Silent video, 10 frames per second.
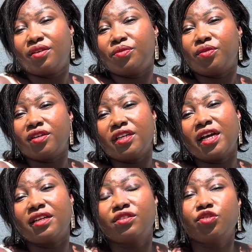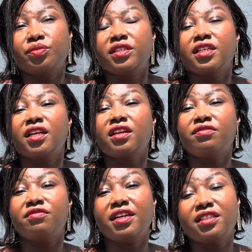one has to be
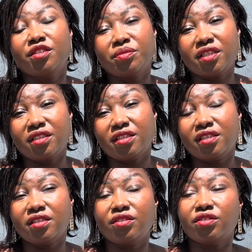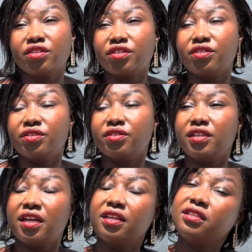taking vitamin D so you
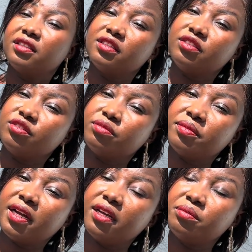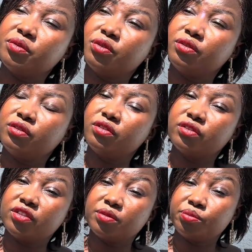don't get into bad moods
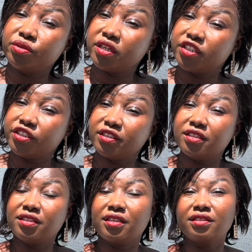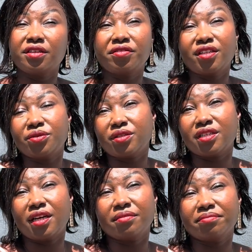or depressions and stuff. And he was
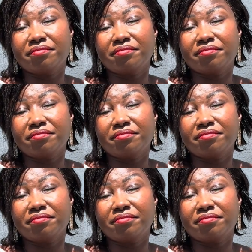like,